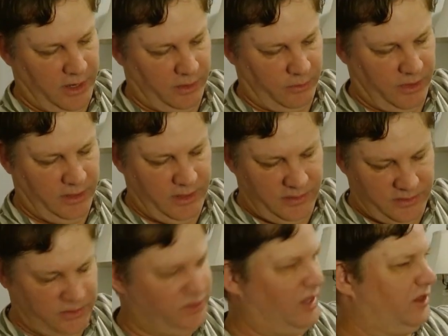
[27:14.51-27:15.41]
Like, really,
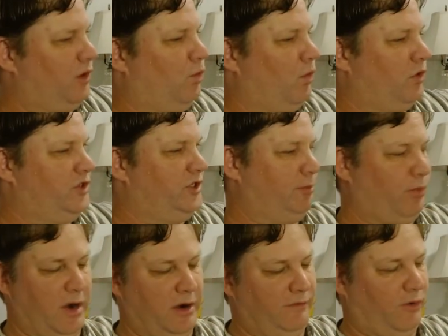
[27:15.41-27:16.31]
this is like the worst
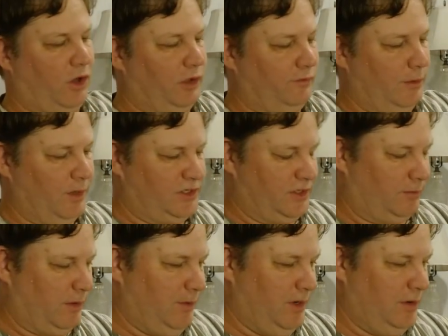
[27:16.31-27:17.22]
zipper out of all of them,
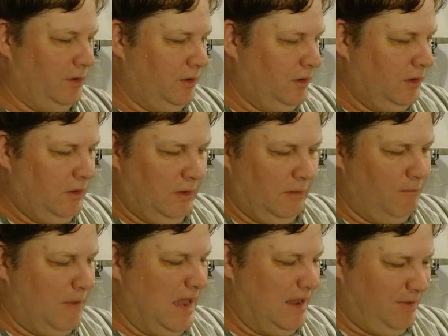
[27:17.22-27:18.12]
except
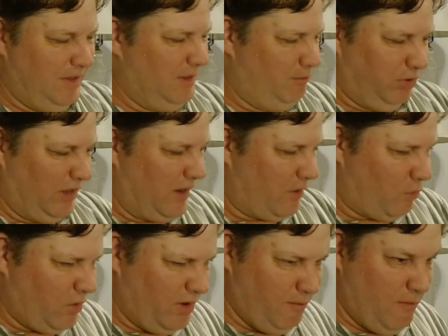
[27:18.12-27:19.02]
maybe the
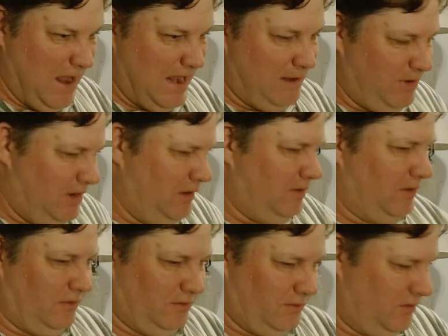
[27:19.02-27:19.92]
Blair one, maybe
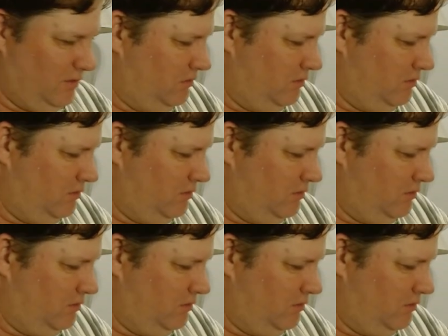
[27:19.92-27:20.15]
that.